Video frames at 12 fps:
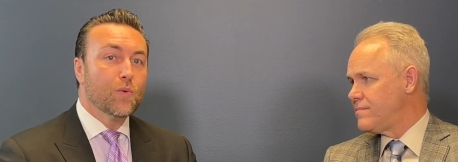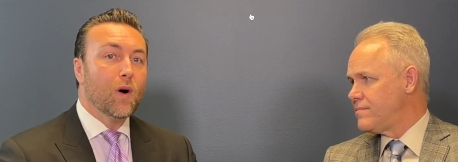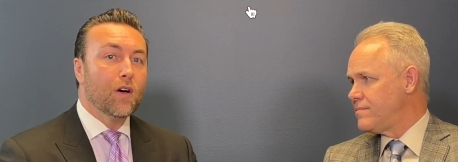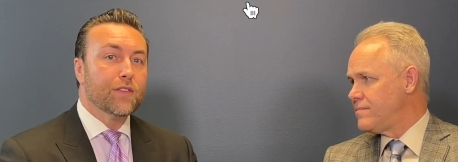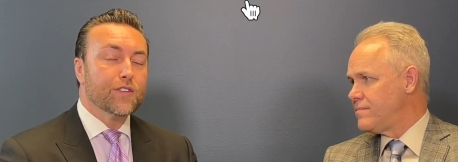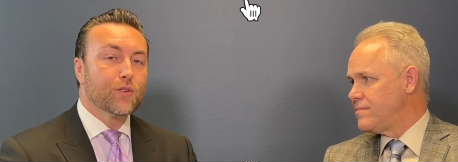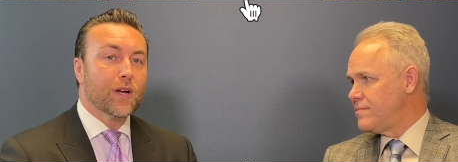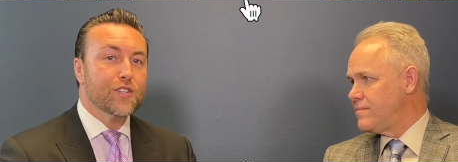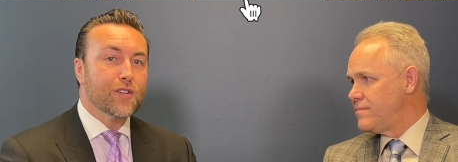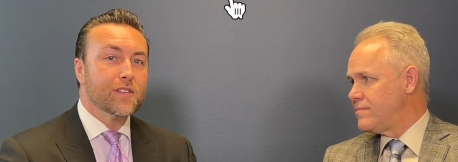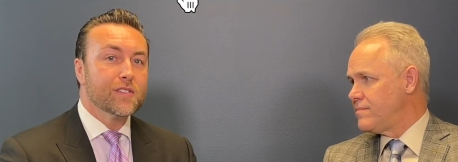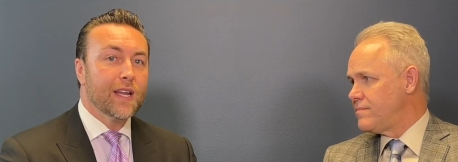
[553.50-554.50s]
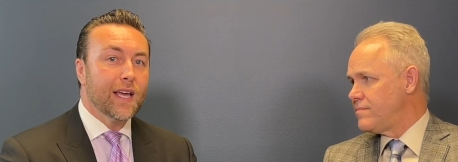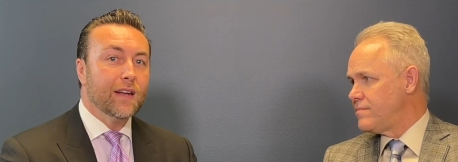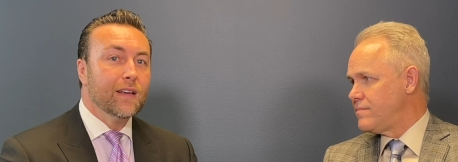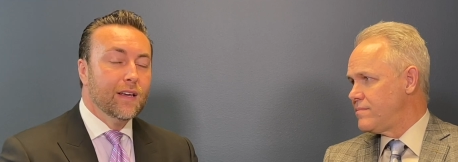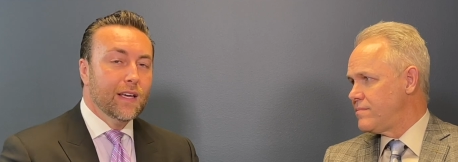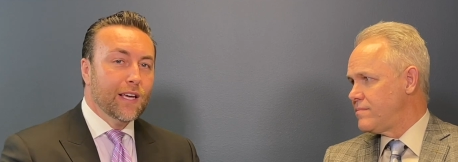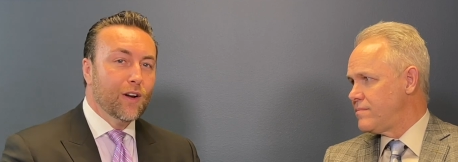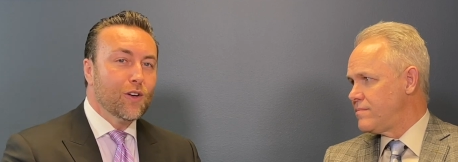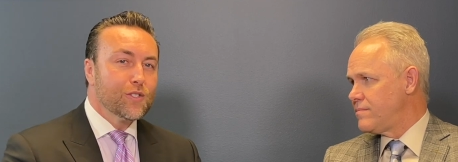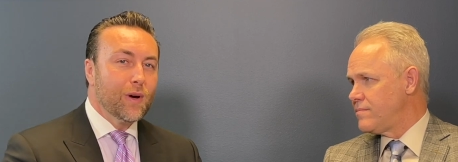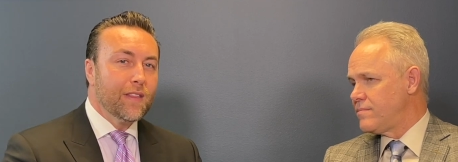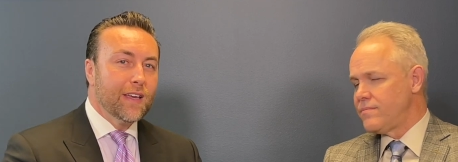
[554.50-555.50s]
Speaker 1: Wealth and Trajan Estate. And
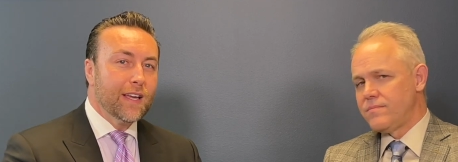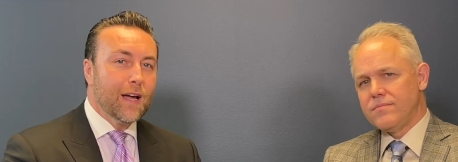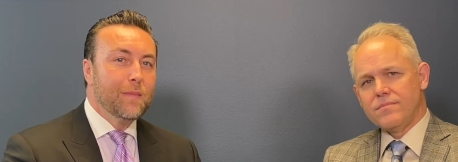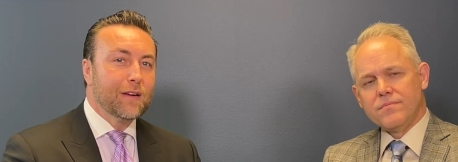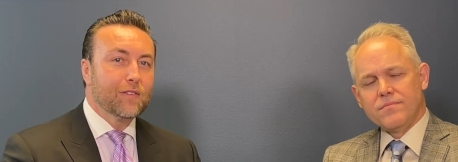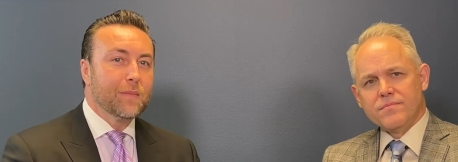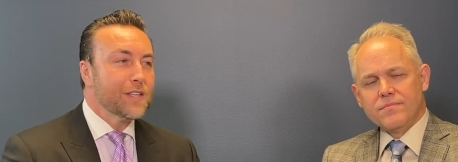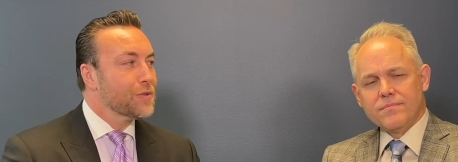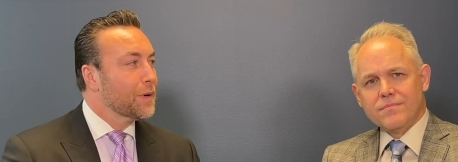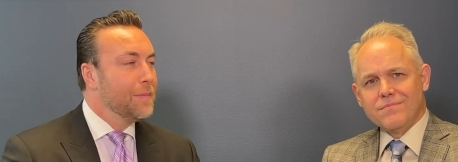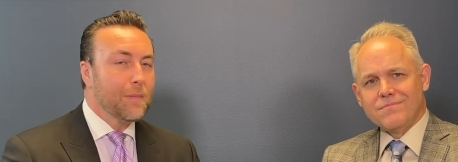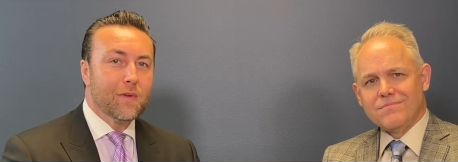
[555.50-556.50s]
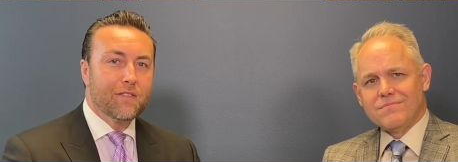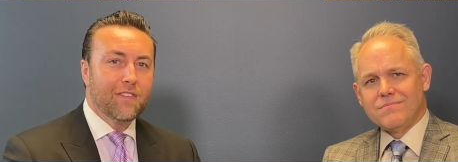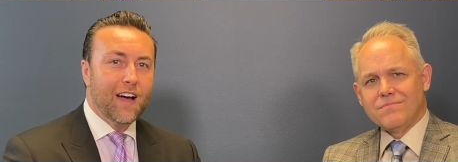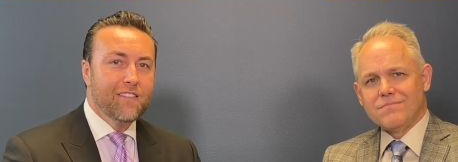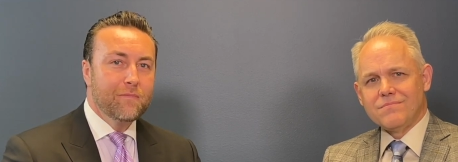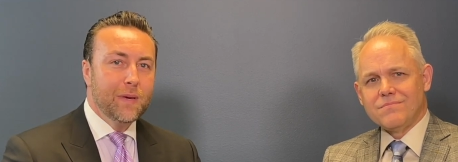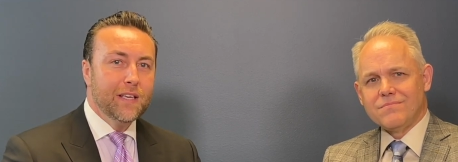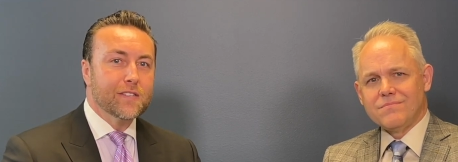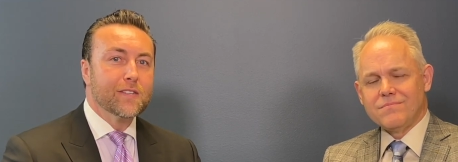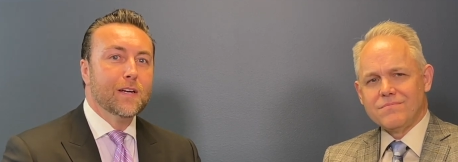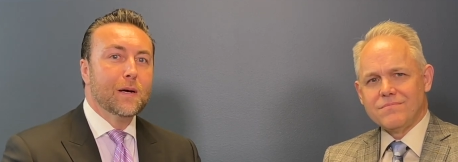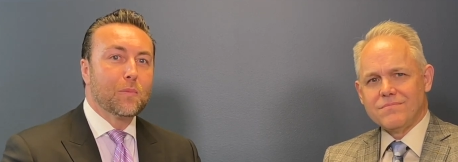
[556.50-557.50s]
also, I think coming from this, remember the five
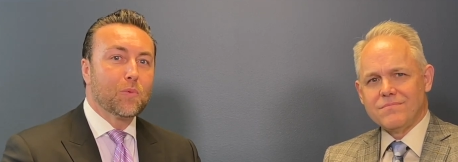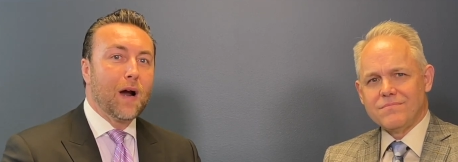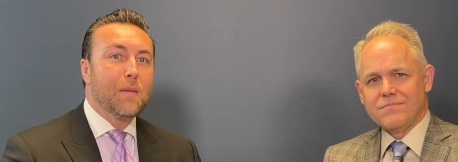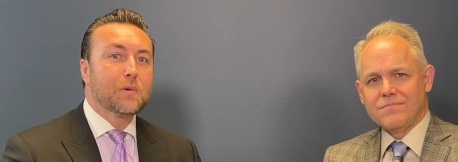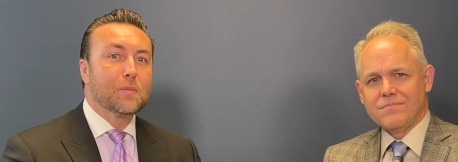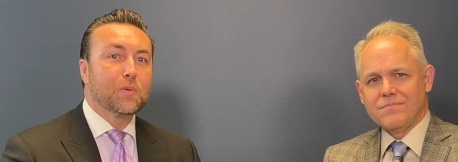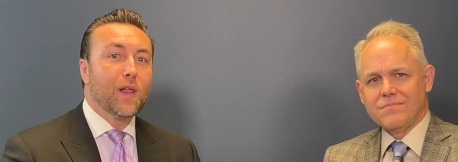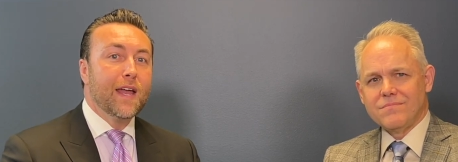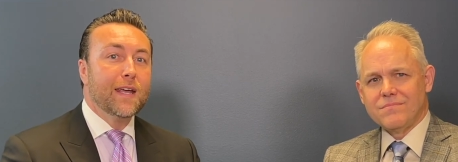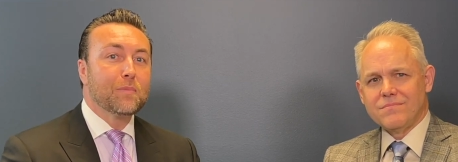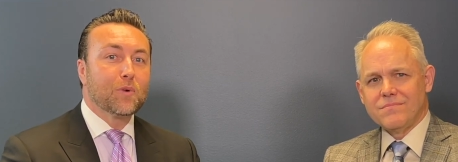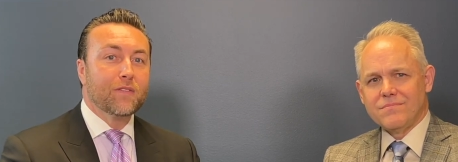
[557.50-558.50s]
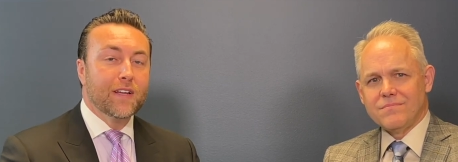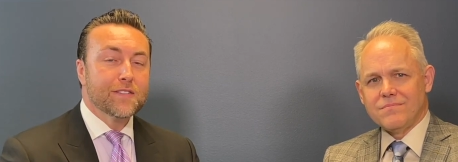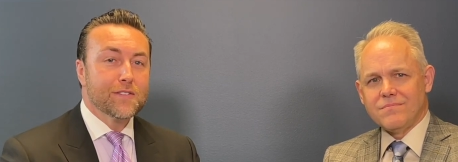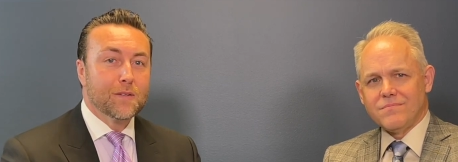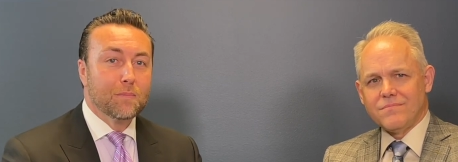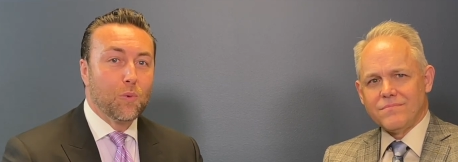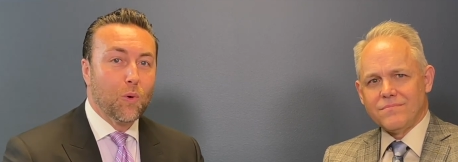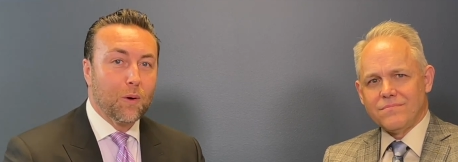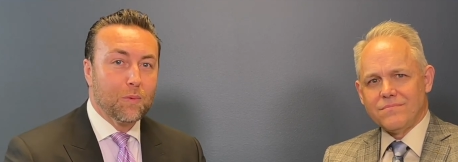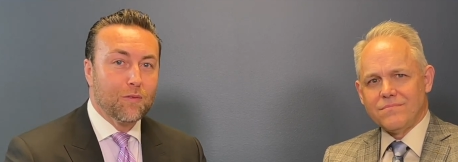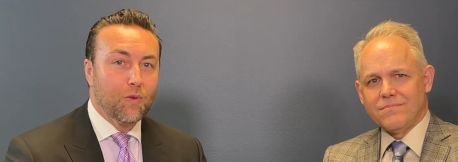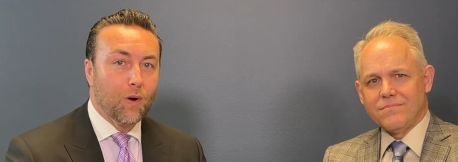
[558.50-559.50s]
P's. Proper planning prevents poor
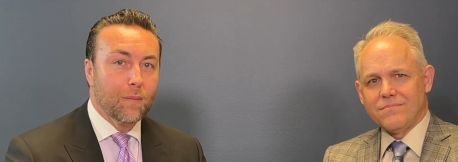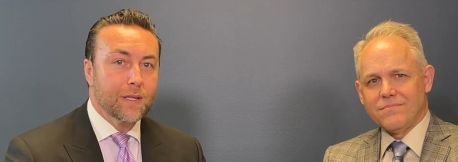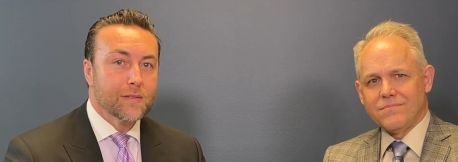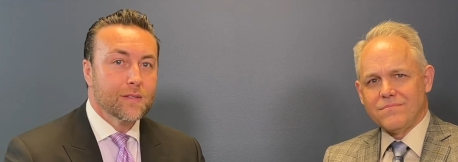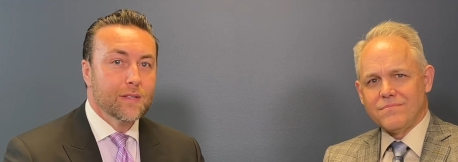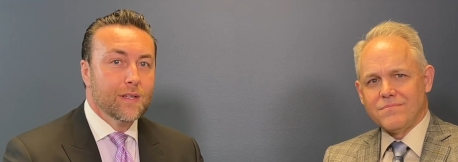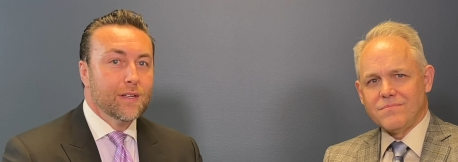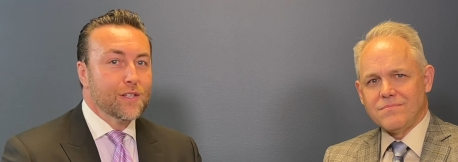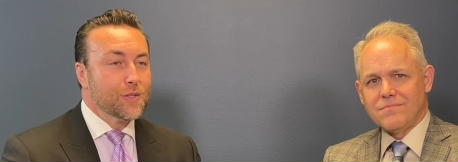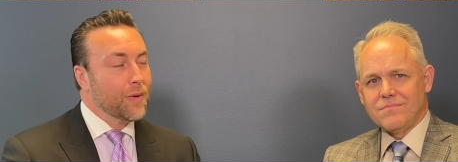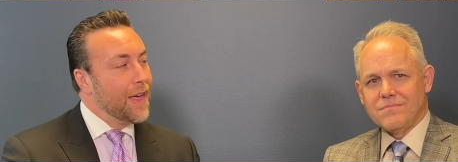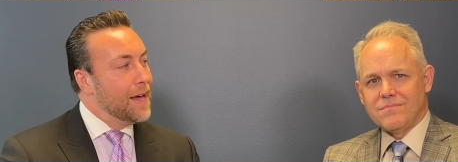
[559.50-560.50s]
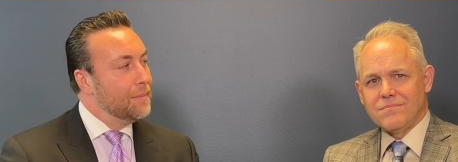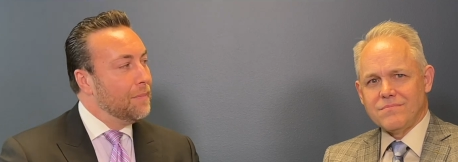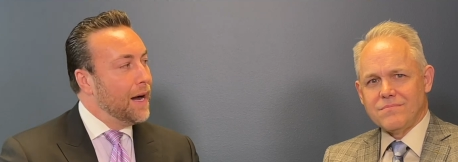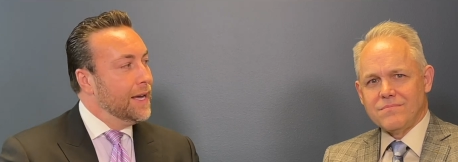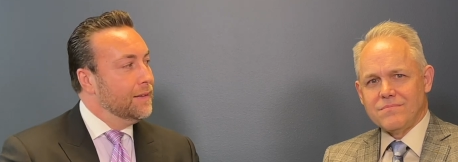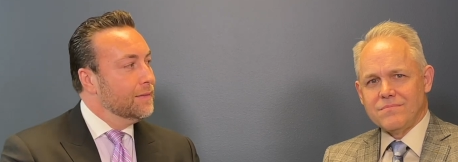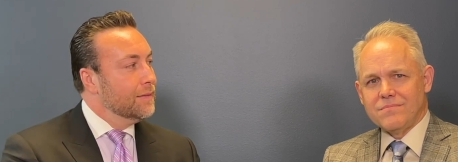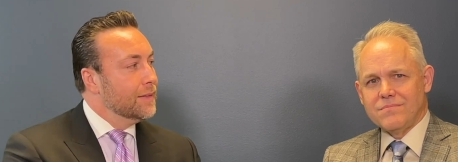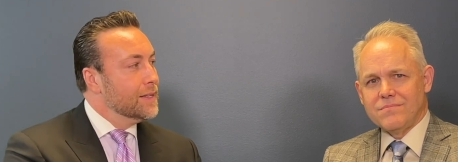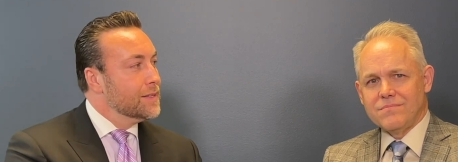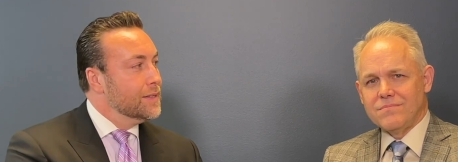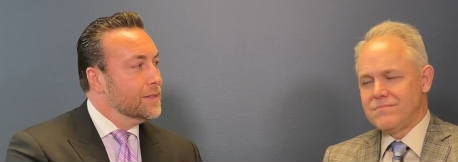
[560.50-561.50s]
performance. So with that in mind,
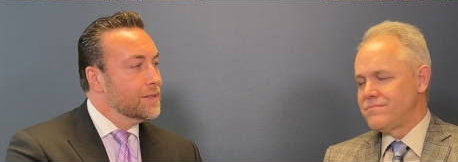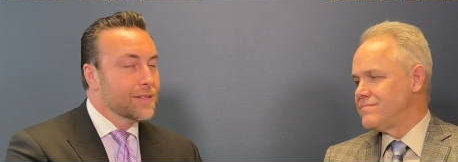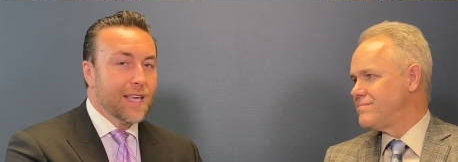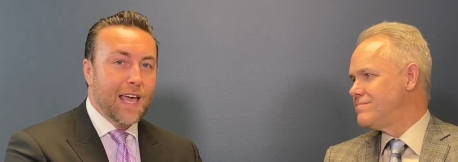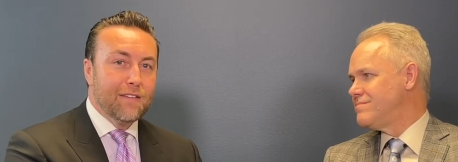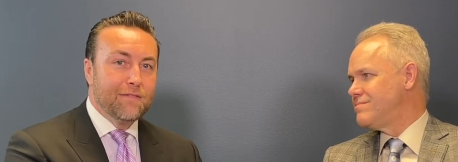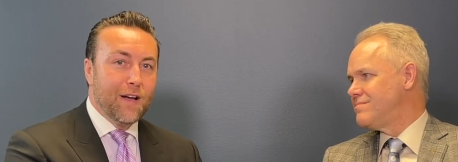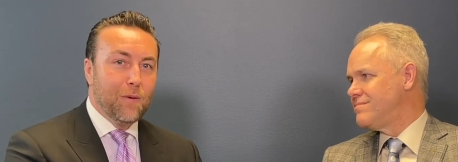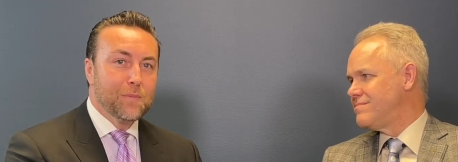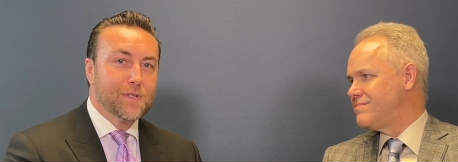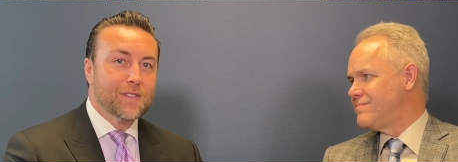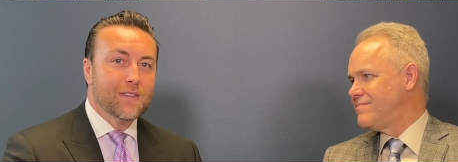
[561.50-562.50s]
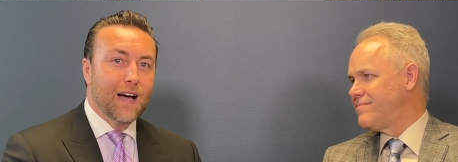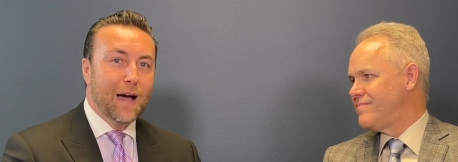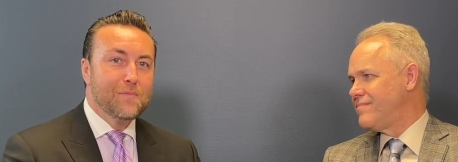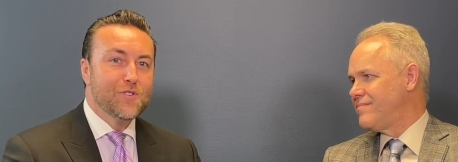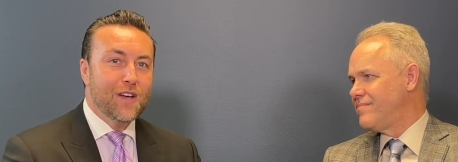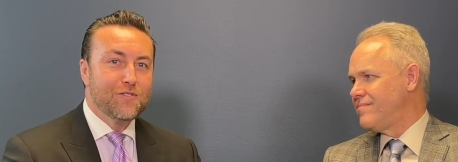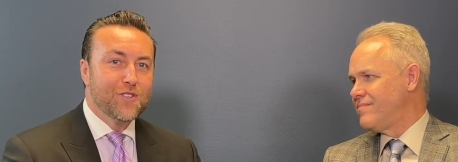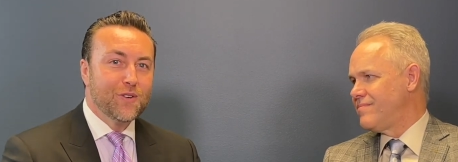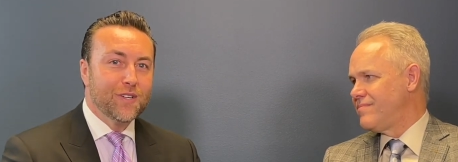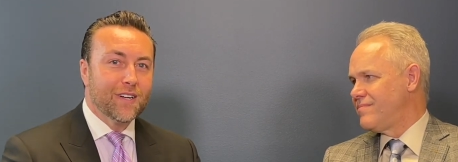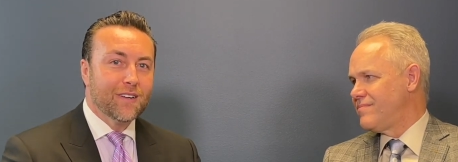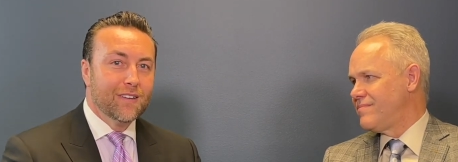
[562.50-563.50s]
this is Kent Phelps. I'm Jeff
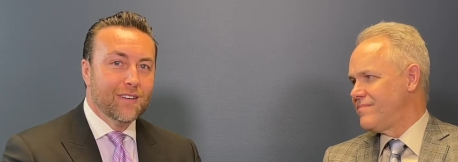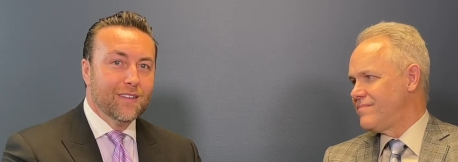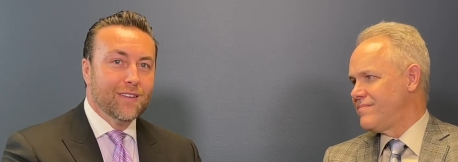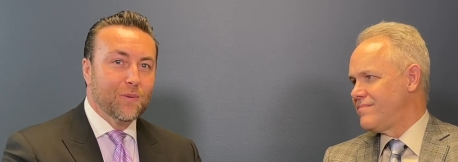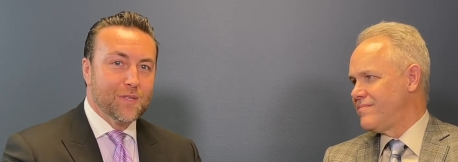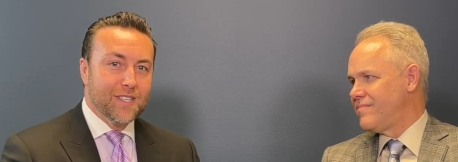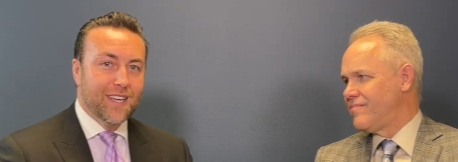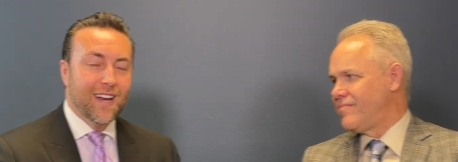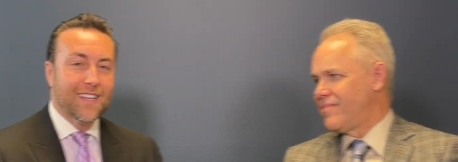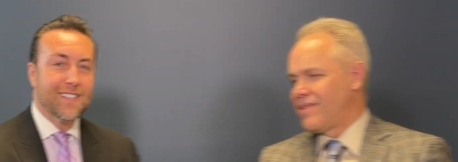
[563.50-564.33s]
Junior We'll see you next